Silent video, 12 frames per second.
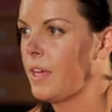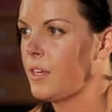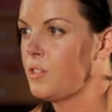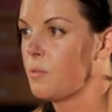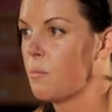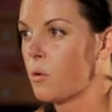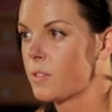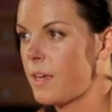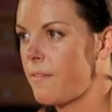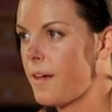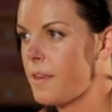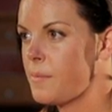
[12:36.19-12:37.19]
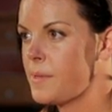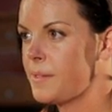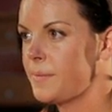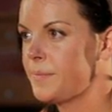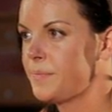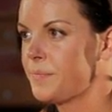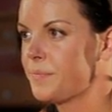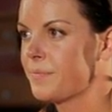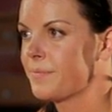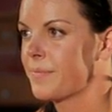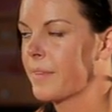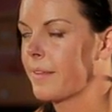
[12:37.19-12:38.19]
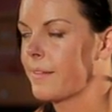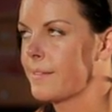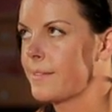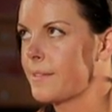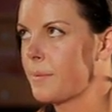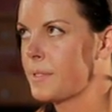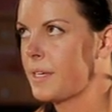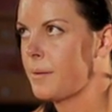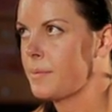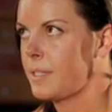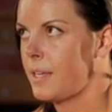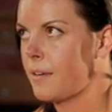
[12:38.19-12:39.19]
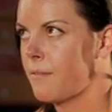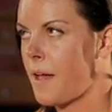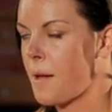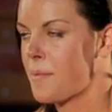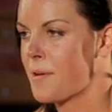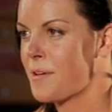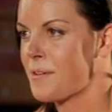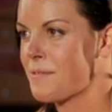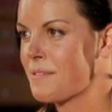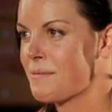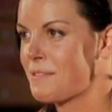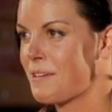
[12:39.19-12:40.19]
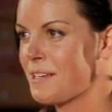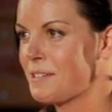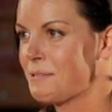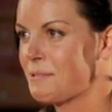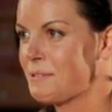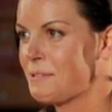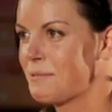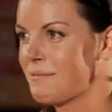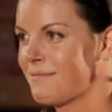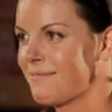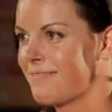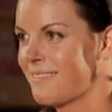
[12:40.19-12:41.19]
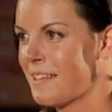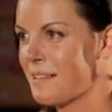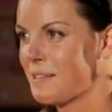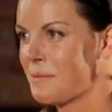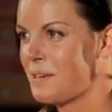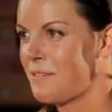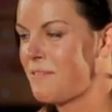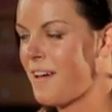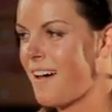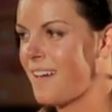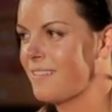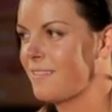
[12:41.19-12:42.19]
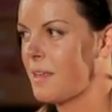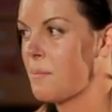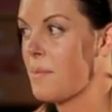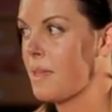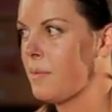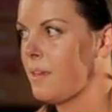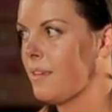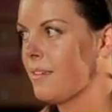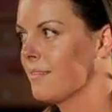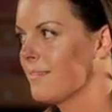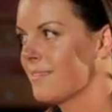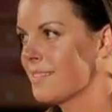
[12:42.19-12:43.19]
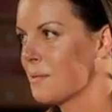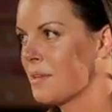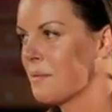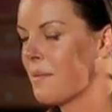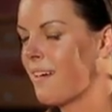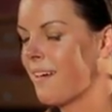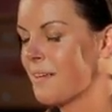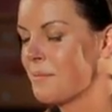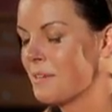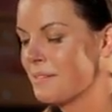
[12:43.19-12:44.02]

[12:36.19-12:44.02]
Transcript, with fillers: I do a multivitamin. Sometimes I take a fat burner when I'm trying to lose a little bit of fat and maybe something in my head.